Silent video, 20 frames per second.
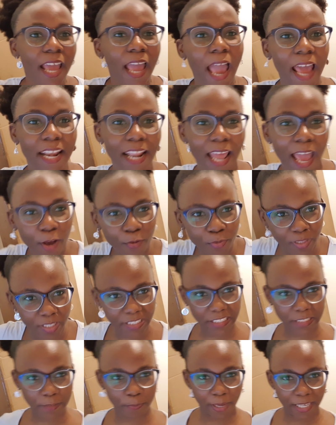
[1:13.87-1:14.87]
and how
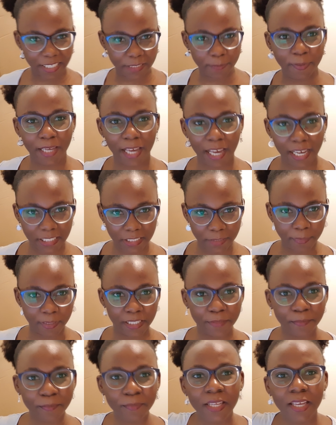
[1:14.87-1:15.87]
this space behind
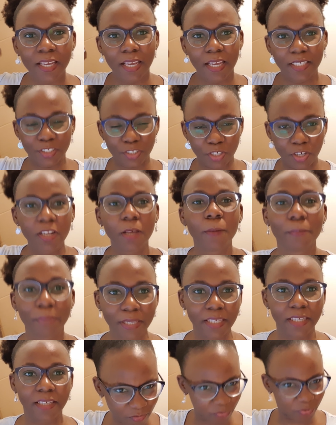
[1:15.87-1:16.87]
me is gonna
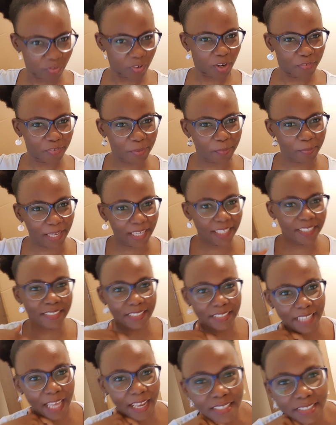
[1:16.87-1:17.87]
be full of a bed.
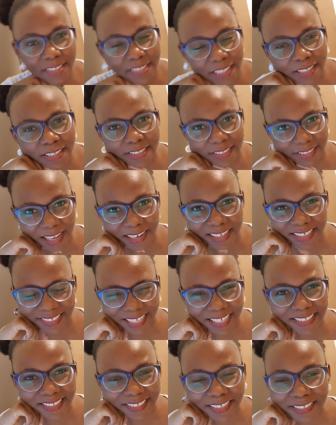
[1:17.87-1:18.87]
Is that a
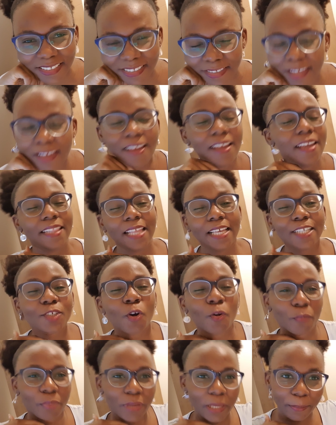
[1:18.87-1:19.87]
sentence? There's
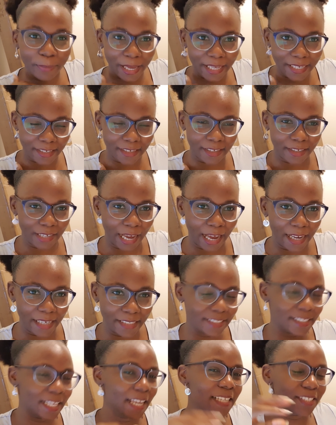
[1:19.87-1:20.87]
gonna be a bed here,
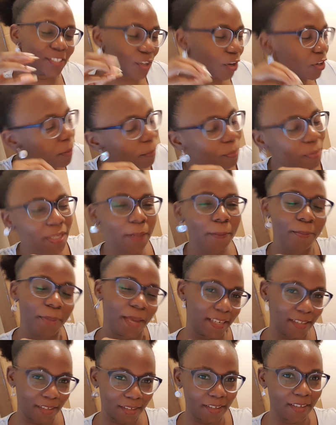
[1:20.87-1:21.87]
guys. There's gonna be a
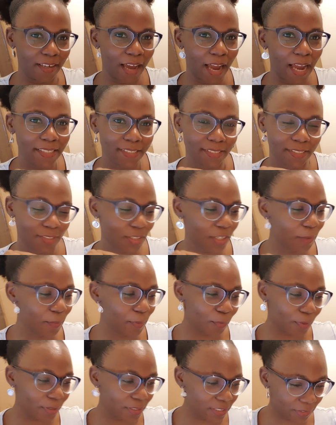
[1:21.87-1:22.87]
bed here, guys. It's gonna be
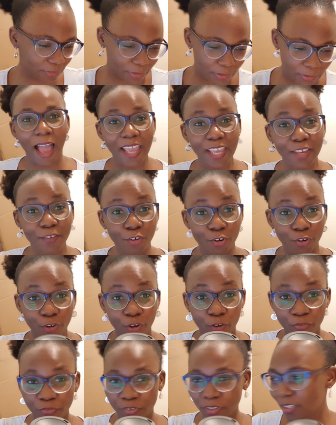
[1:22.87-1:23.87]
wonderful. I have got
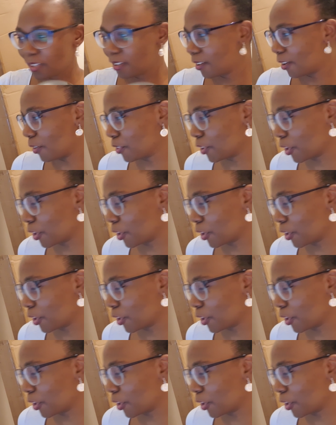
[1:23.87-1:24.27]
coffee on the